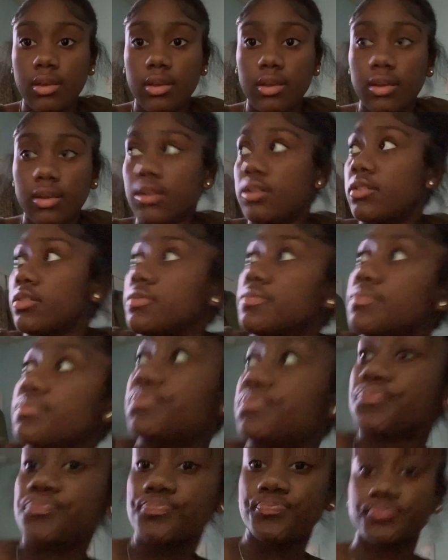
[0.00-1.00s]
um,
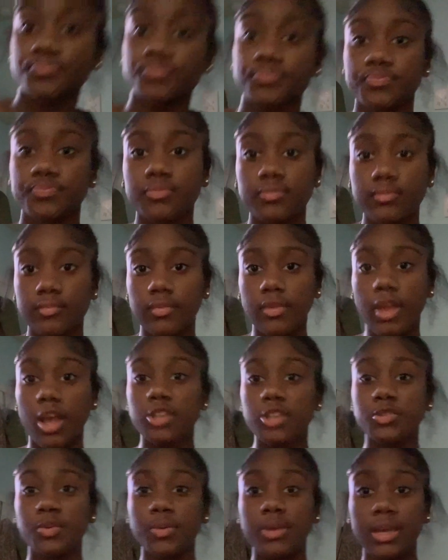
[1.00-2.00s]

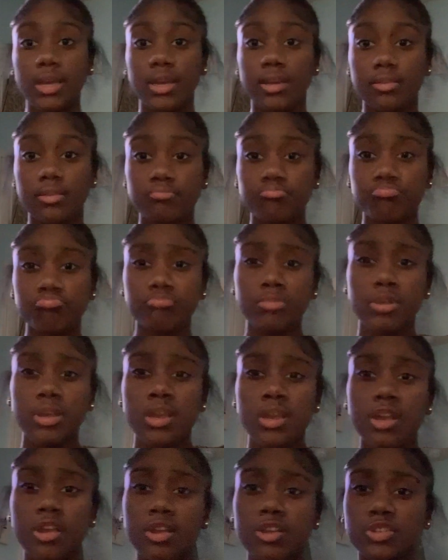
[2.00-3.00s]
so yeah.
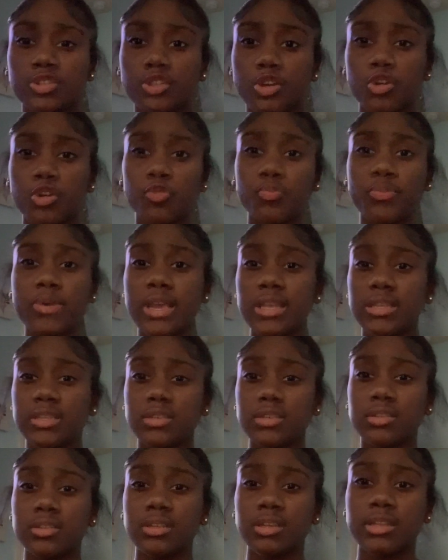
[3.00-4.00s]
So
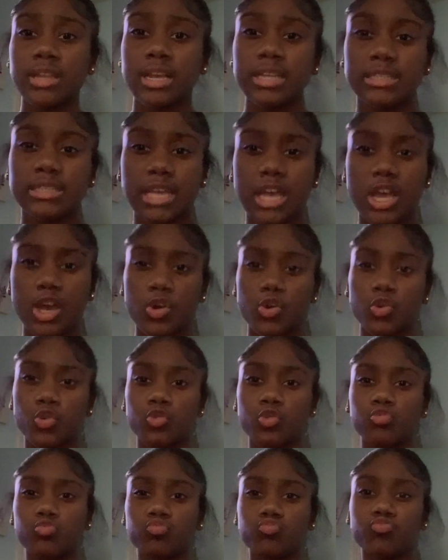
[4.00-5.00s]
basically, that's how
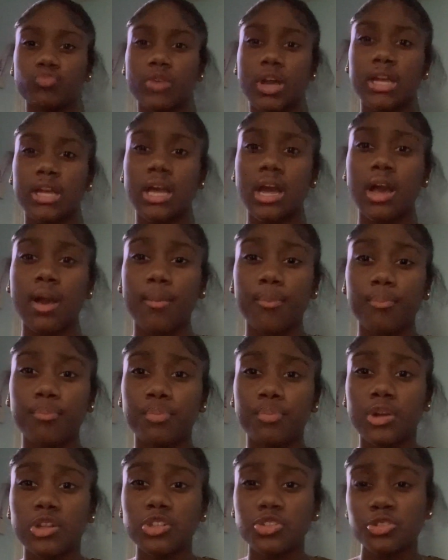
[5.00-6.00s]
I got
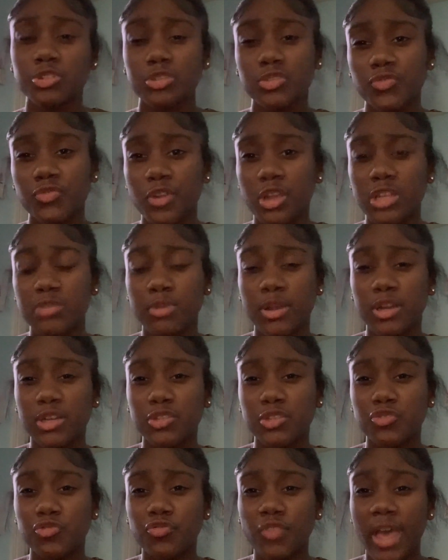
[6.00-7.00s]
punched in the face by this
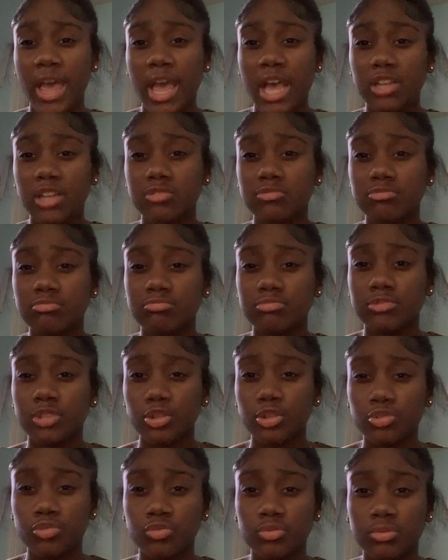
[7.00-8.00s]
fat
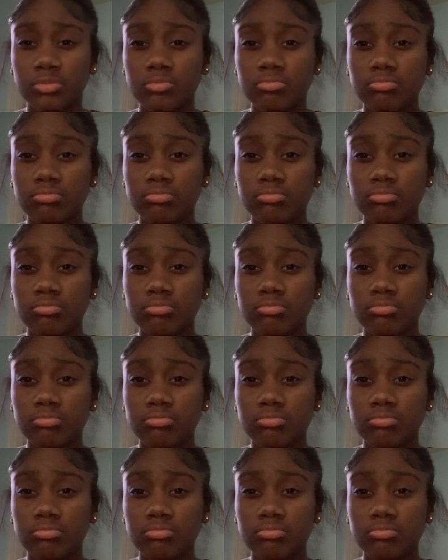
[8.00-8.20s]
dude.